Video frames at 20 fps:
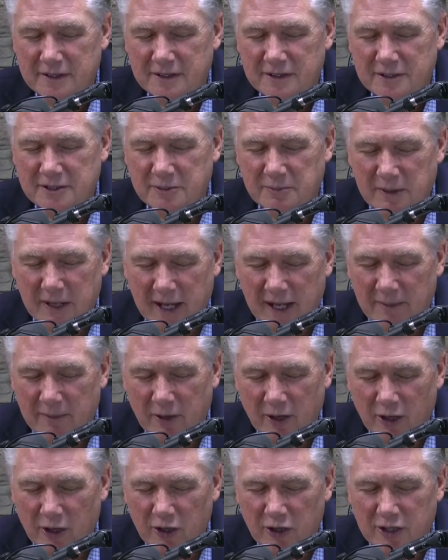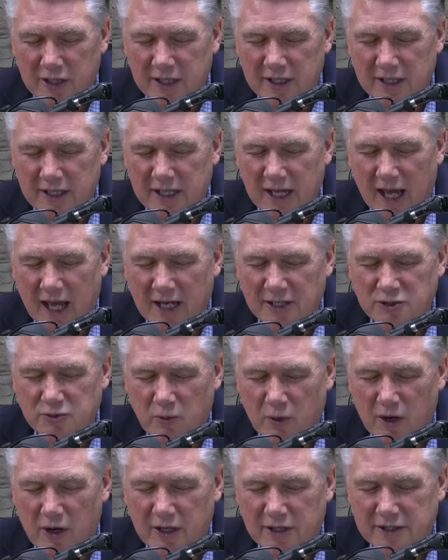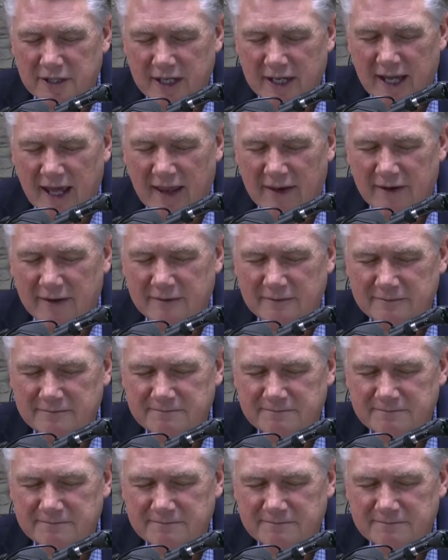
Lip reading: to be able to look into God's word together,